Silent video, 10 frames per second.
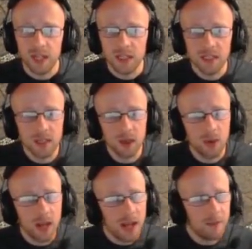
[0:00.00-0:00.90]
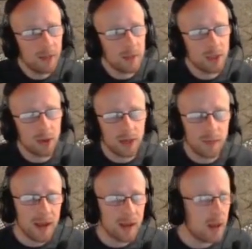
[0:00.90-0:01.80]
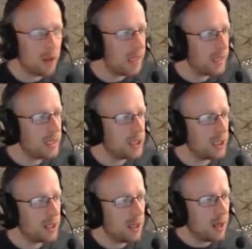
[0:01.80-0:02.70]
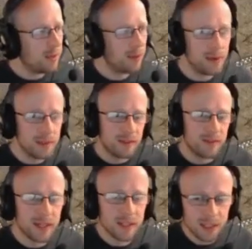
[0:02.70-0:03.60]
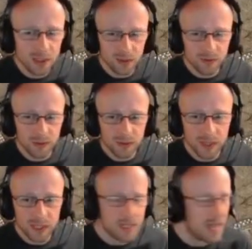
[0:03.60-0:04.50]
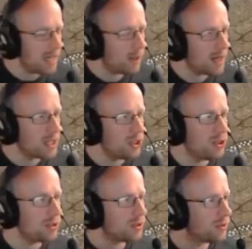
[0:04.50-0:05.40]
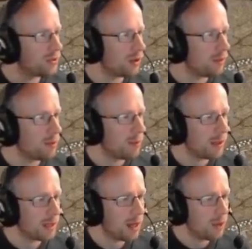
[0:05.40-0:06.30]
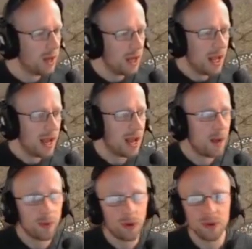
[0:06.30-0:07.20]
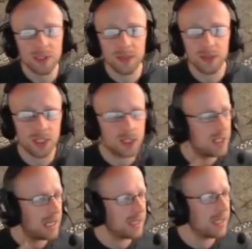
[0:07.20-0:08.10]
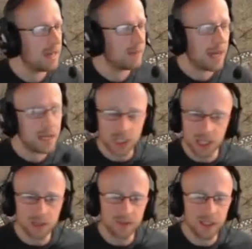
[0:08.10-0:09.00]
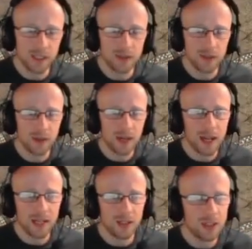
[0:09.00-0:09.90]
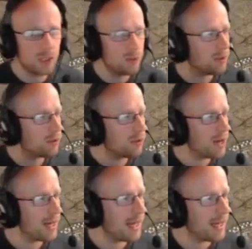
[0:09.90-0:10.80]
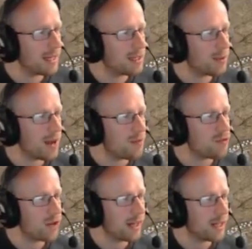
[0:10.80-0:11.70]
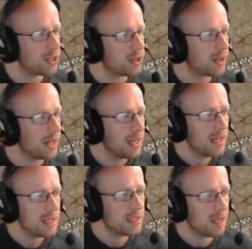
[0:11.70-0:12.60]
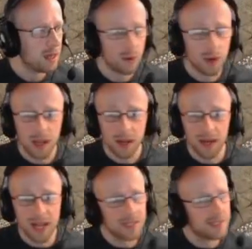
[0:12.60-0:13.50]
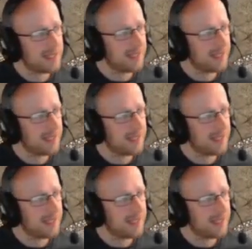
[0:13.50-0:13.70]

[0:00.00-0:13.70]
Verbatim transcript: So I'm going to be talking about cohesion, points of advantage all through this. Any questions, just drop them below. Uh, but also just check the game out, check some videos online because you will really get into it and really enjoy it. So let's